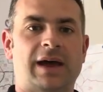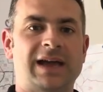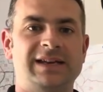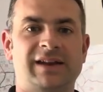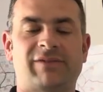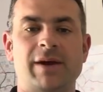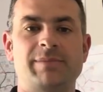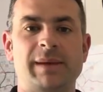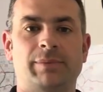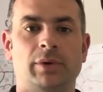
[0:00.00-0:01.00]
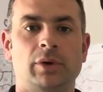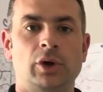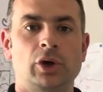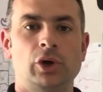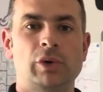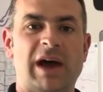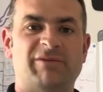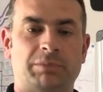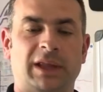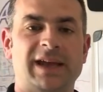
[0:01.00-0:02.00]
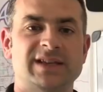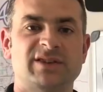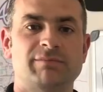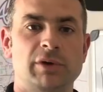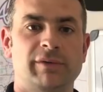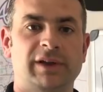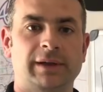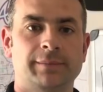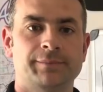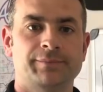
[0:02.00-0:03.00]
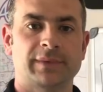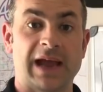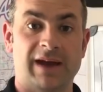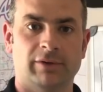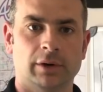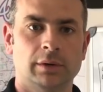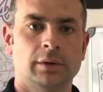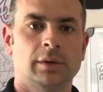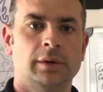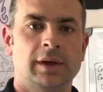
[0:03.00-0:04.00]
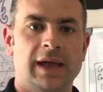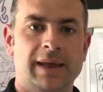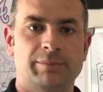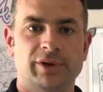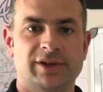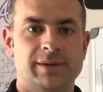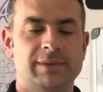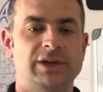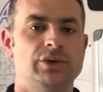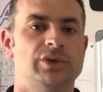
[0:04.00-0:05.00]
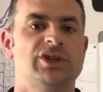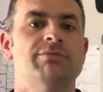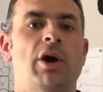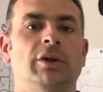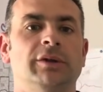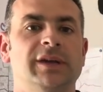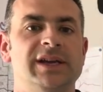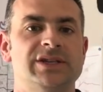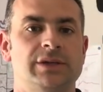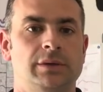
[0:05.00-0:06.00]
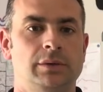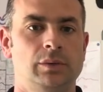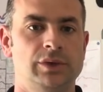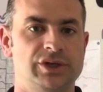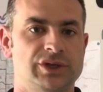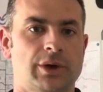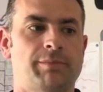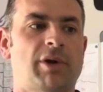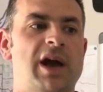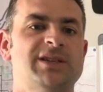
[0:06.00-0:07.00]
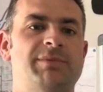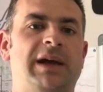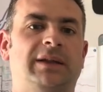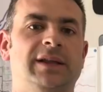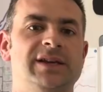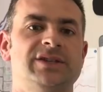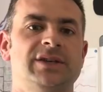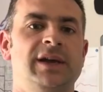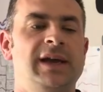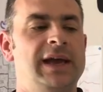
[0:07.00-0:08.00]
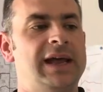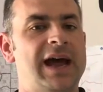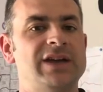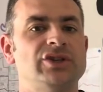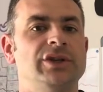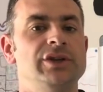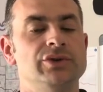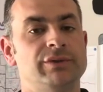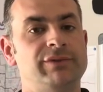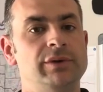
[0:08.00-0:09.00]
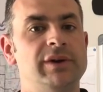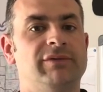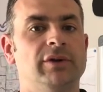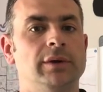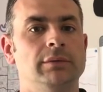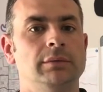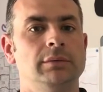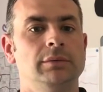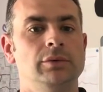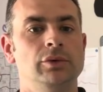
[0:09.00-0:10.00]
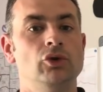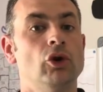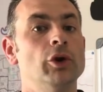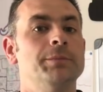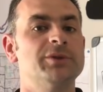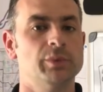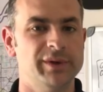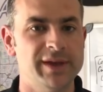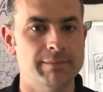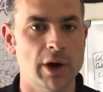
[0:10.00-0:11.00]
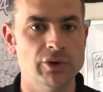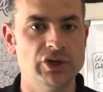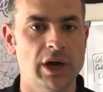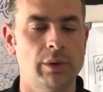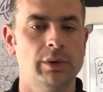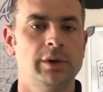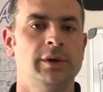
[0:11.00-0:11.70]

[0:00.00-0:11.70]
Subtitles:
identify people who have plans of moving ever and put them into a smaller list, which is our prospect list. And I actually use a few different groups within Mojo